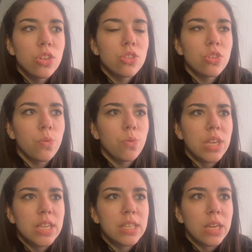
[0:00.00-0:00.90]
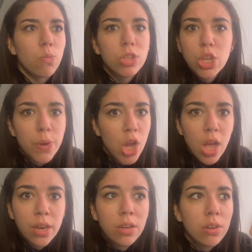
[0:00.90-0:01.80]
So he's like, what's going
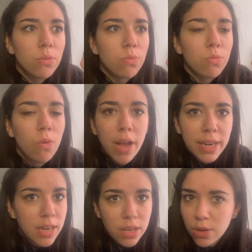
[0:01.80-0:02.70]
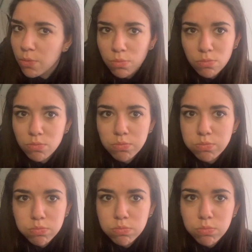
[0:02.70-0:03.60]
on? Why did it...
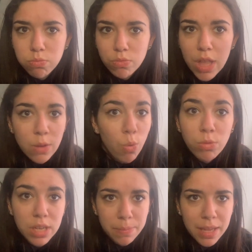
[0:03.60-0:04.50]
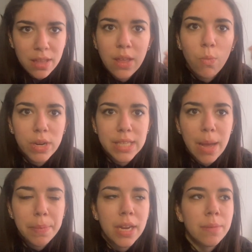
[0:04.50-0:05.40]
They won't tell me anything. What is
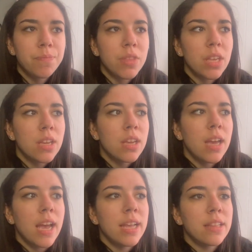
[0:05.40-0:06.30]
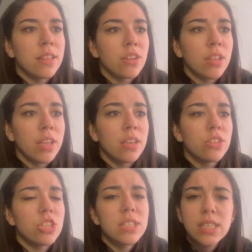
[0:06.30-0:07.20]
happening? And then they're like,
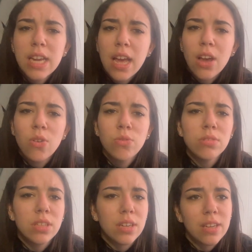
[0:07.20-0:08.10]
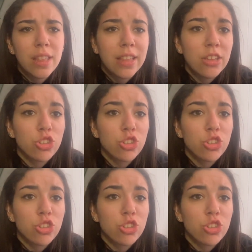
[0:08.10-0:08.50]
just sit down. They're